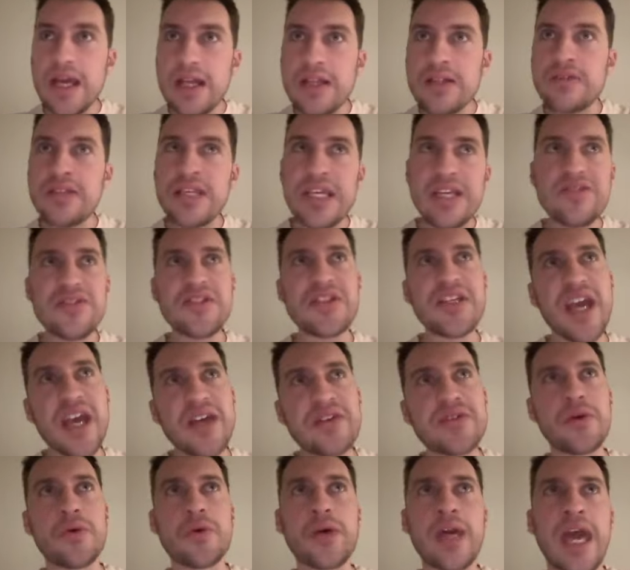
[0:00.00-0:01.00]
DCA
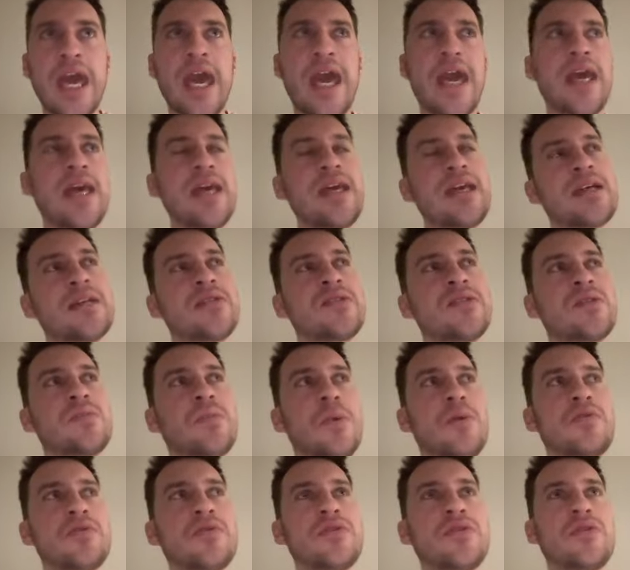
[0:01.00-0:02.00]
is okay. It's
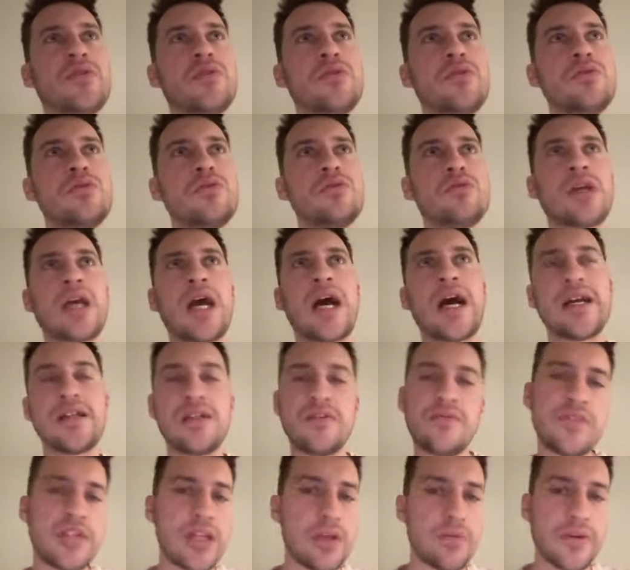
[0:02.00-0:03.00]
supposed to kind
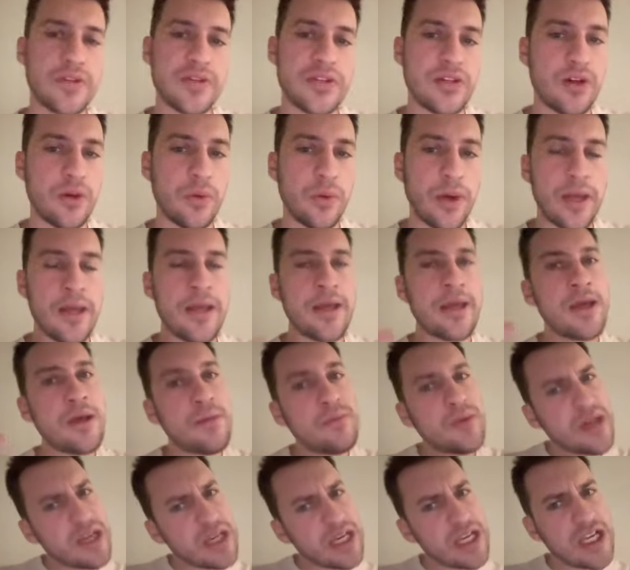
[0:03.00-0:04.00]
of de risk in a way,
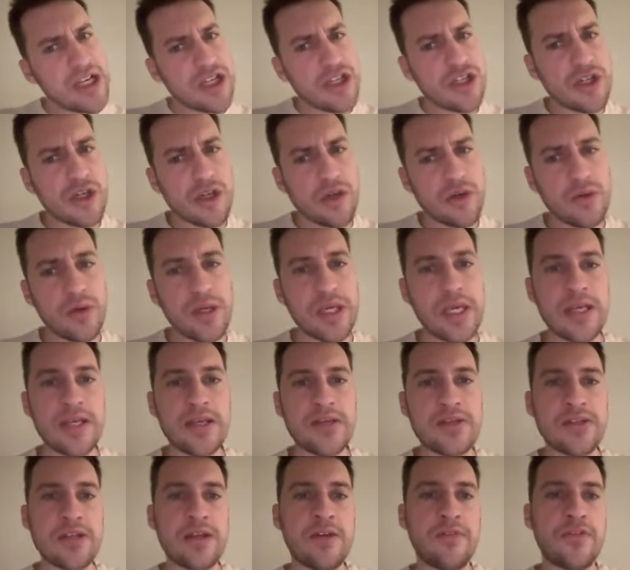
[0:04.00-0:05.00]
but an issue
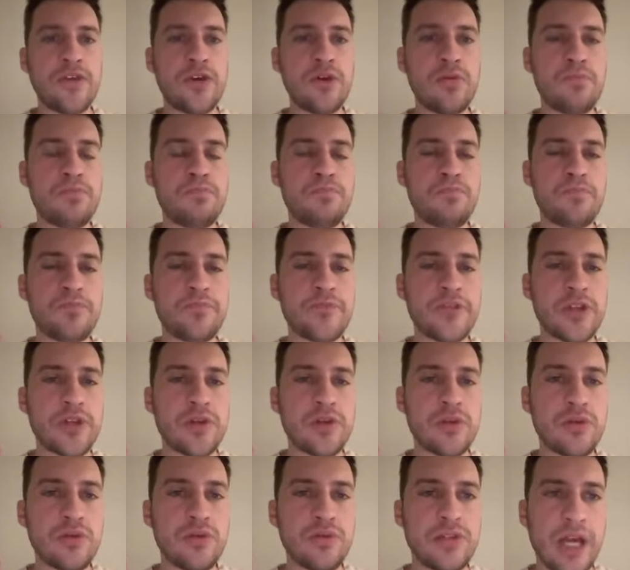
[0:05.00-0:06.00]
is if you
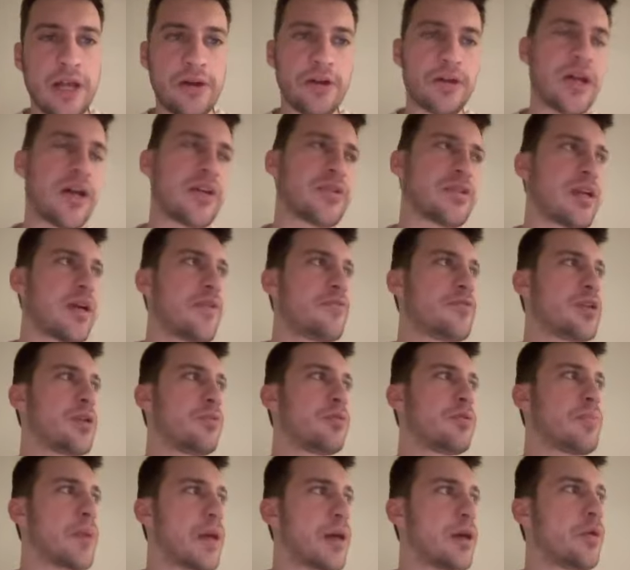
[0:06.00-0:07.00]
do dollar cost averaging
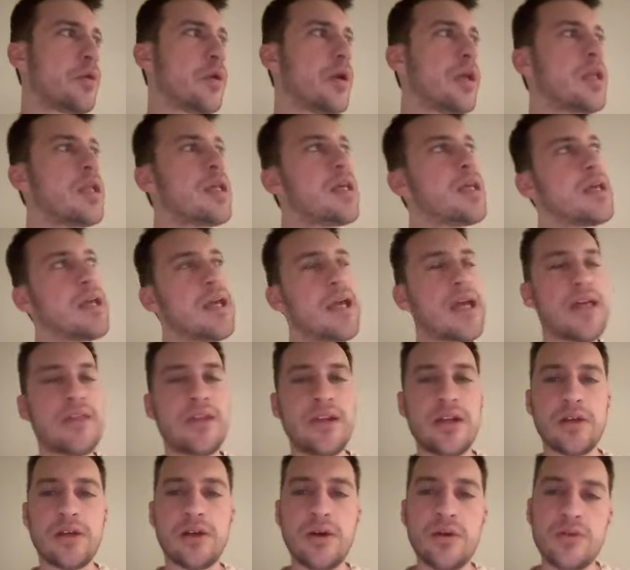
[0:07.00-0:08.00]
with Bitcoin, and
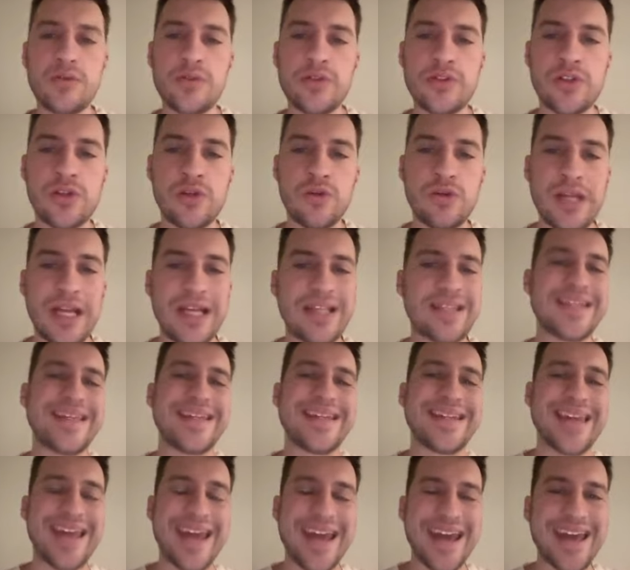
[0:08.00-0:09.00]
then it goes to
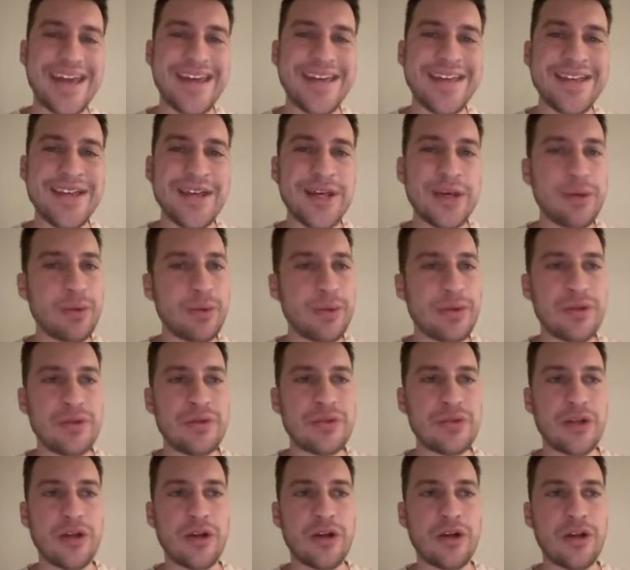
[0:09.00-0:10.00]
19K. When you
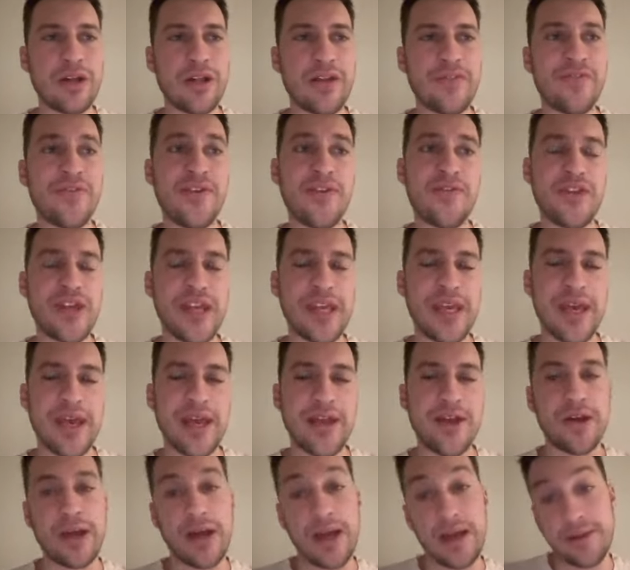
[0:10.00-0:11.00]
started at 50K,
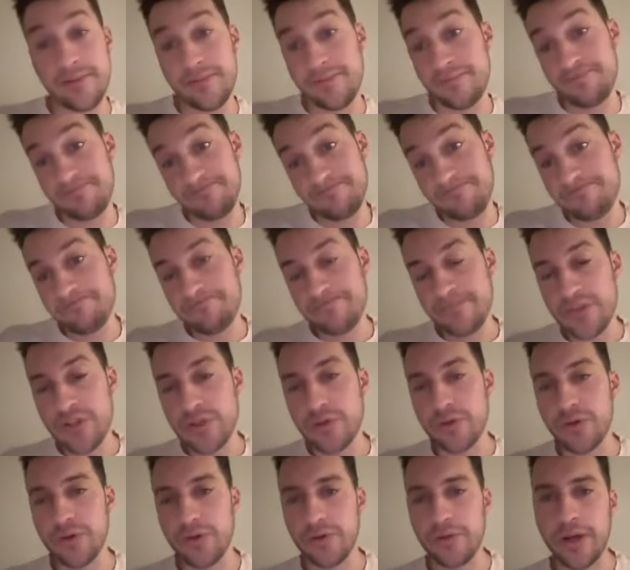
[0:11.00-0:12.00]
you're kind of
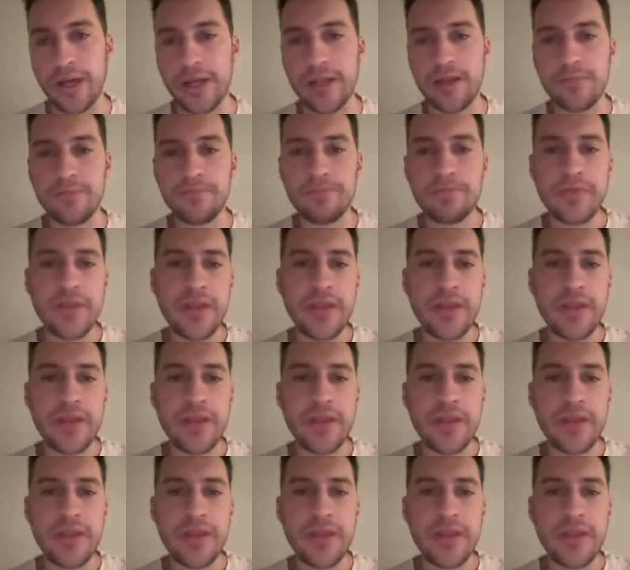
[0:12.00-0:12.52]
screwed, right?